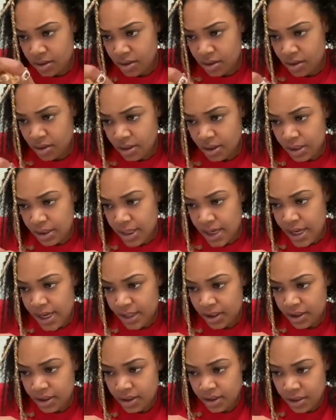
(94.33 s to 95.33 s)
The
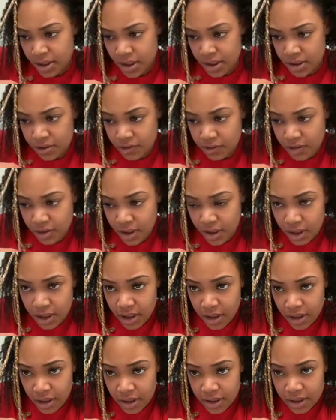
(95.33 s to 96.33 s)
last strand of dark
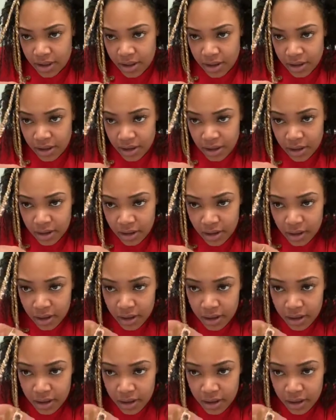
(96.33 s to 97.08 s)
hair is here.